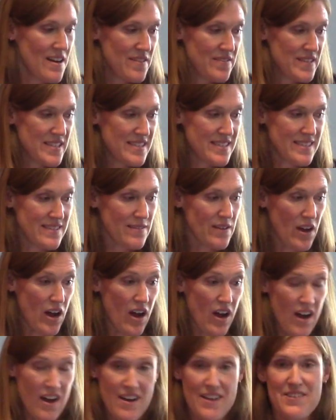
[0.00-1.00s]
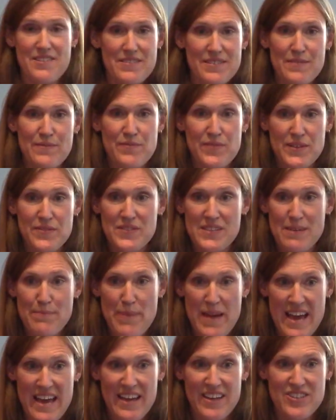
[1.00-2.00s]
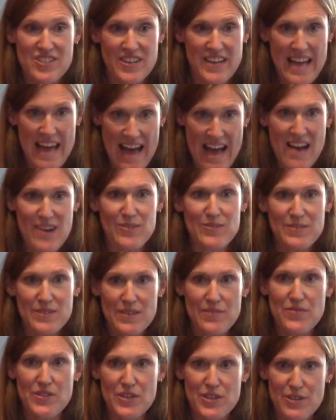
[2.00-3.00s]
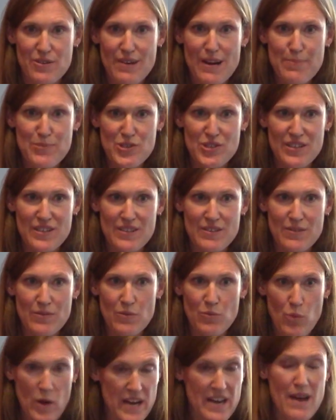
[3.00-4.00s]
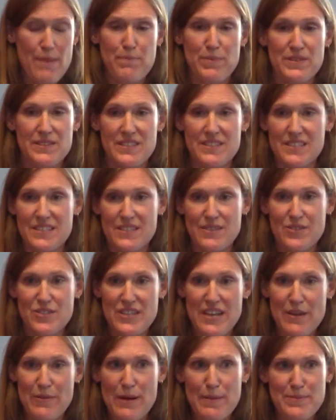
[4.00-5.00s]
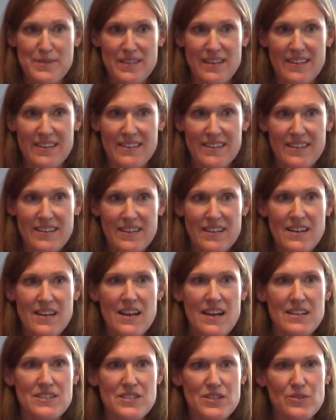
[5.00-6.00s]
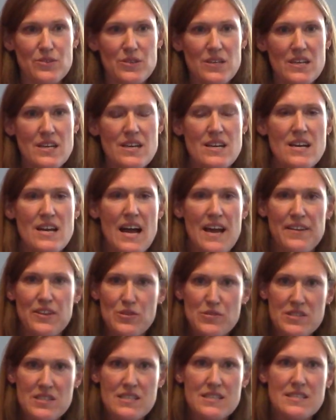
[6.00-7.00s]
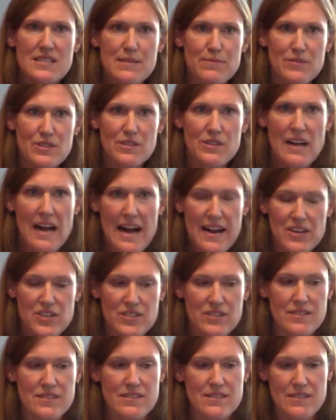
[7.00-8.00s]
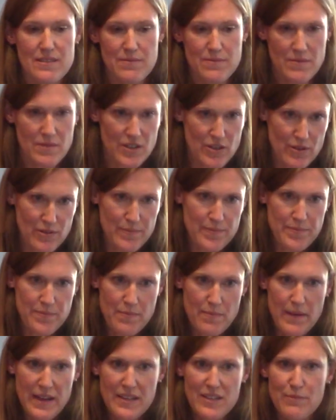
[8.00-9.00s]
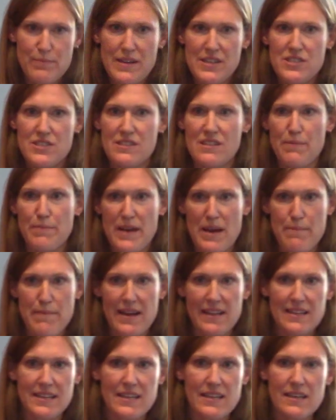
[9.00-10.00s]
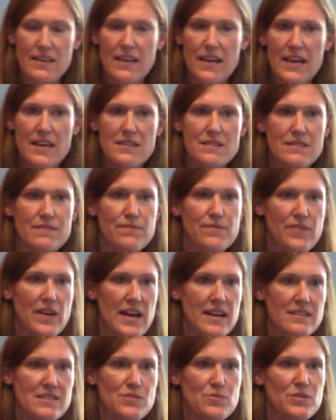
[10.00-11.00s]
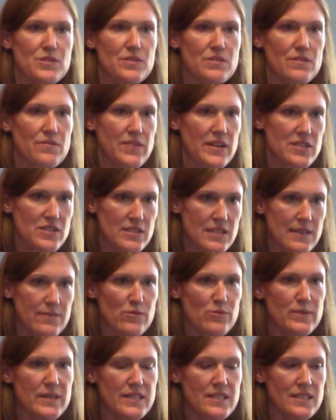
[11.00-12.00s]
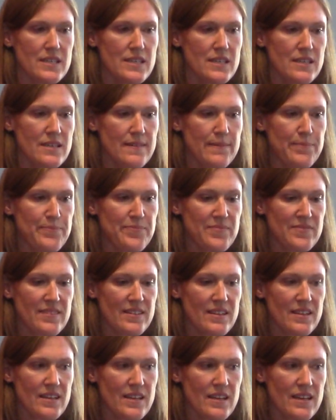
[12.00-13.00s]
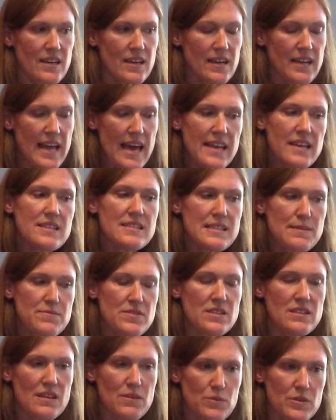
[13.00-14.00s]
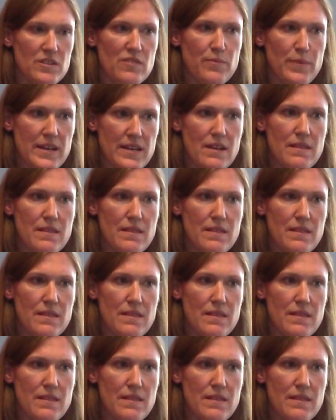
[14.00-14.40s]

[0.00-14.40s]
this 150-page account of the corruption went up on the DOJ website. And you see similar actions, Michael mentioned the Bien Malaki case in France, where the French government, again, in something that would have been